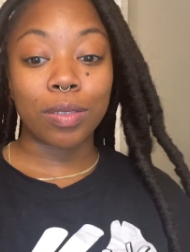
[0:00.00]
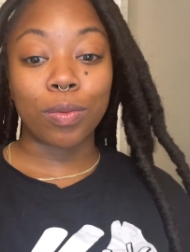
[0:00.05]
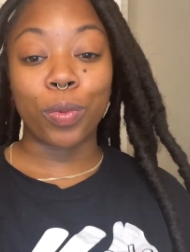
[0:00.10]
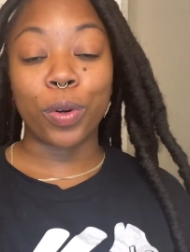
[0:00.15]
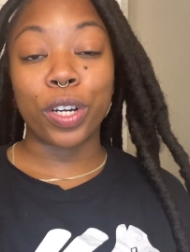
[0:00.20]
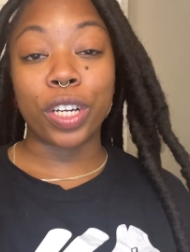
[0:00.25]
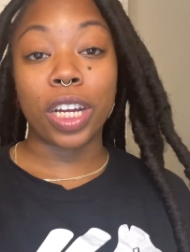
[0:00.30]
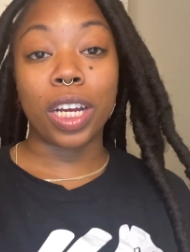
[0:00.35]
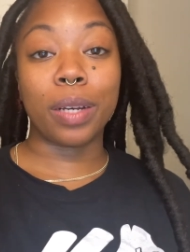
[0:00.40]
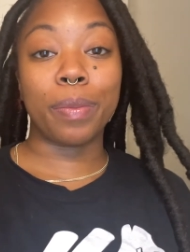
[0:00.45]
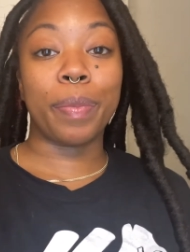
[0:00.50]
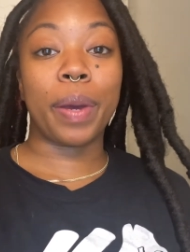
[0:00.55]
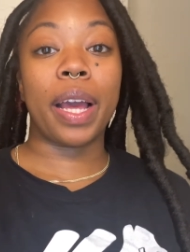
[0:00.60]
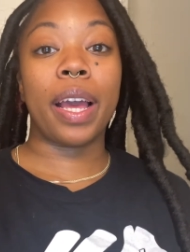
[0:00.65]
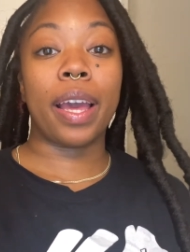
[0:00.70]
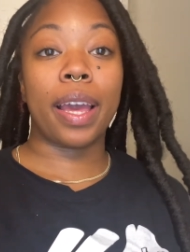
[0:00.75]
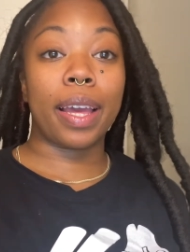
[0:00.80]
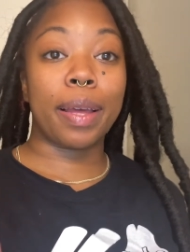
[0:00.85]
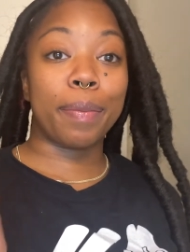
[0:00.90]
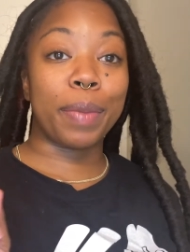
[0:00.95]
were done
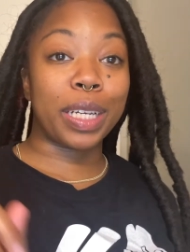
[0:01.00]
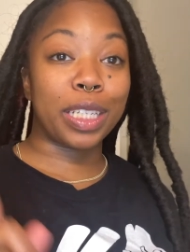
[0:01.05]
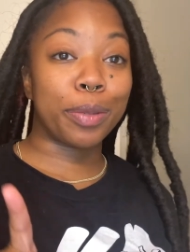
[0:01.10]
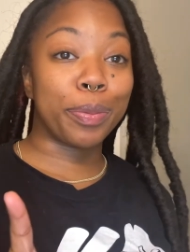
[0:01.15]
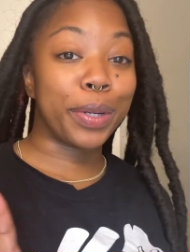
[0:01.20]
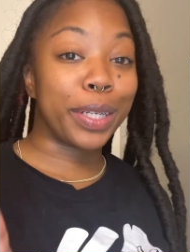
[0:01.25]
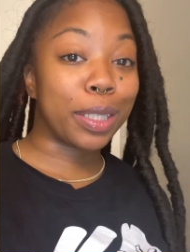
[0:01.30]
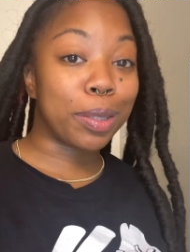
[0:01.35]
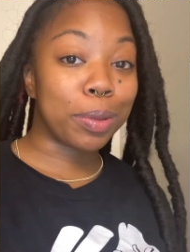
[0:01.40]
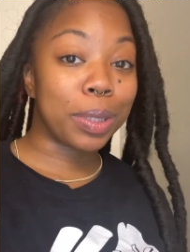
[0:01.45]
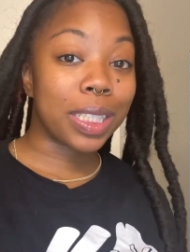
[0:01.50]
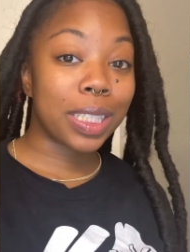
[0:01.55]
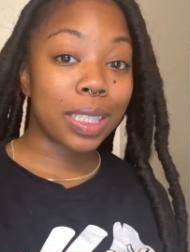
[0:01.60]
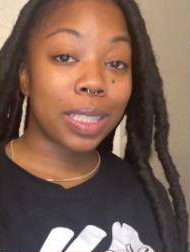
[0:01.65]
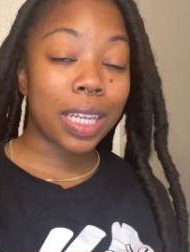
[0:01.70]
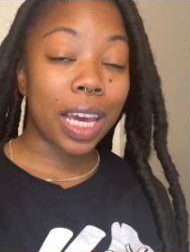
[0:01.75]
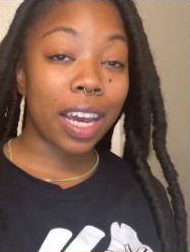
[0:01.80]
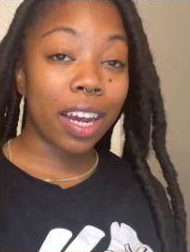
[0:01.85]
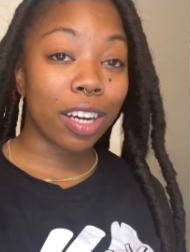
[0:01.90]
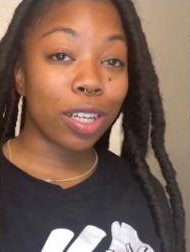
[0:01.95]
by my spring
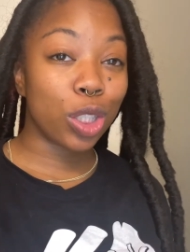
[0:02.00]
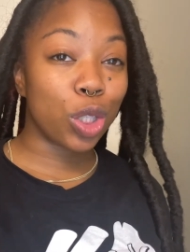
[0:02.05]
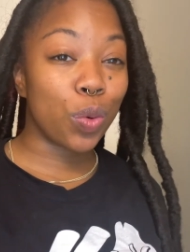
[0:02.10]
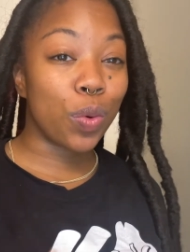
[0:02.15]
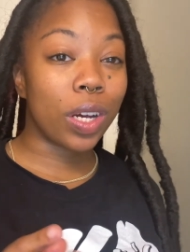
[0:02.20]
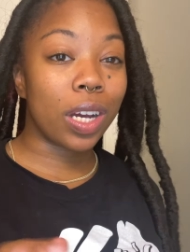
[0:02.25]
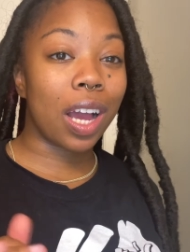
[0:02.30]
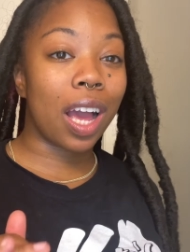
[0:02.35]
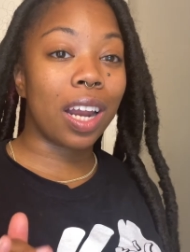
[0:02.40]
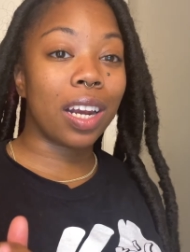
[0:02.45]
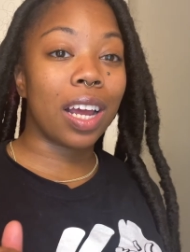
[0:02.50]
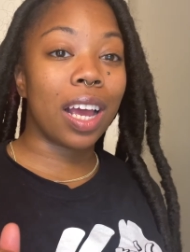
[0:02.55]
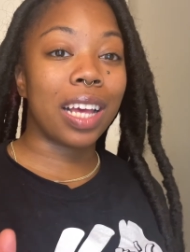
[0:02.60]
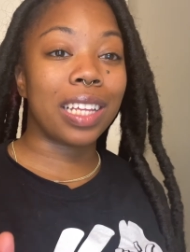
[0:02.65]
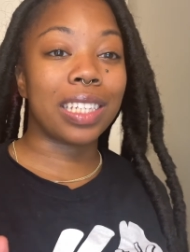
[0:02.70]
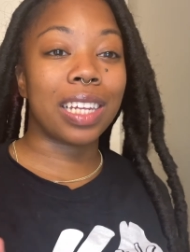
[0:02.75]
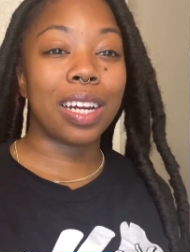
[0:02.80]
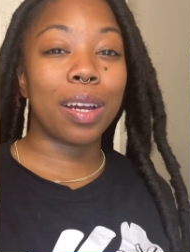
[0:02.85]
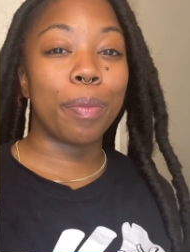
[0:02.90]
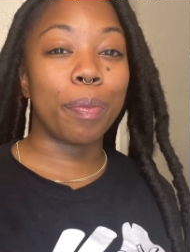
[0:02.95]
twists here, so it kind of
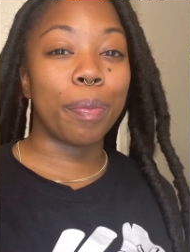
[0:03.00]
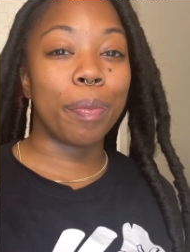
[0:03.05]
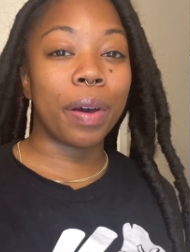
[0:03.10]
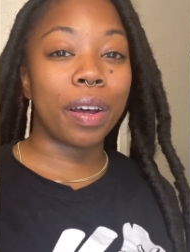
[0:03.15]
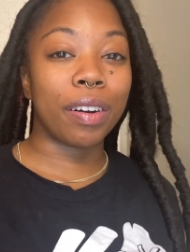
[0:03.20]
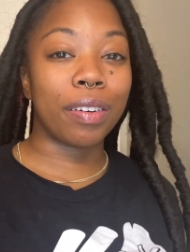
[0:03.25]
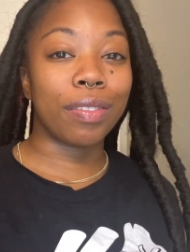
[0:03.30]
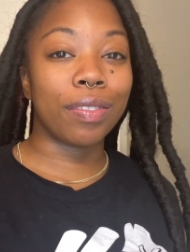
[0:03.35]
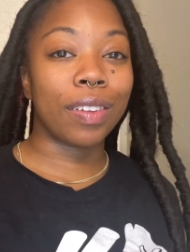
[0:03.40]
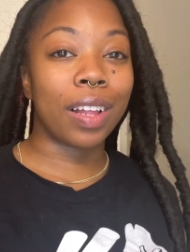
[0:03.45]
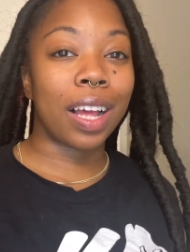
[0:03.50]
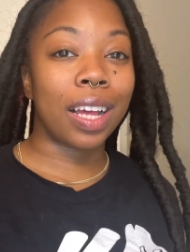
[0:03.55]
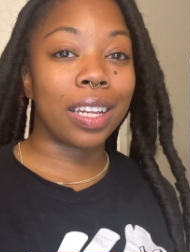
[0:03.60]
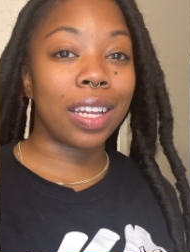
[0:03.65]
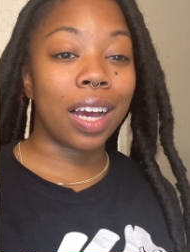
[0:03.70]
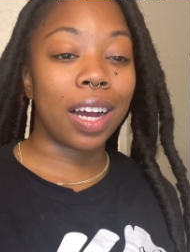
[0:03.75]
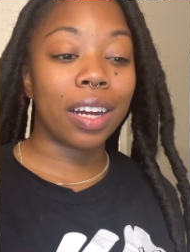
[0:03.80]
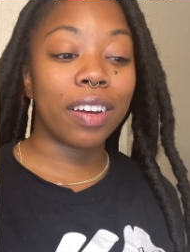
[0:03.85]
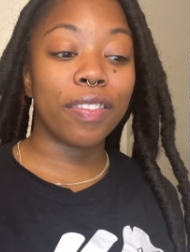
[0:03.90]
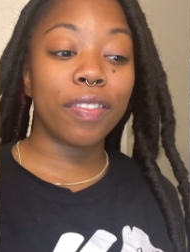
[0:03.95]
has like a butterfly
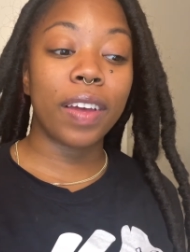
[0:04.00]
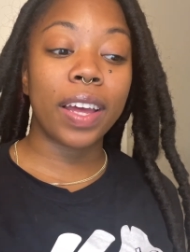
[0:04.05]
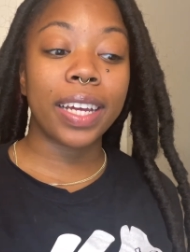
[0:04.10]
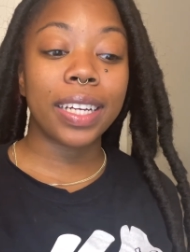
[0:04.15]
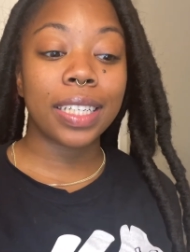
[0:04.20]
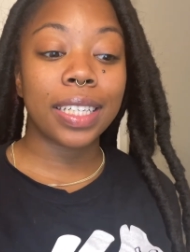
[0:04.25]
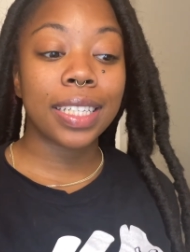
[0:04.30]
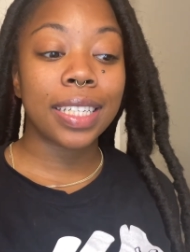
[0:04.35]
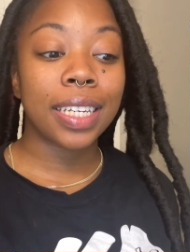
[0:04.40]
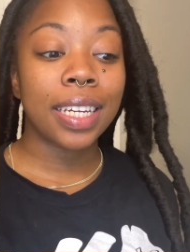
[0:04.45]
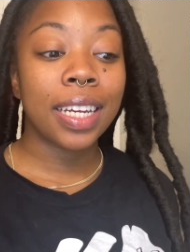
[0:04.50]
lock effect.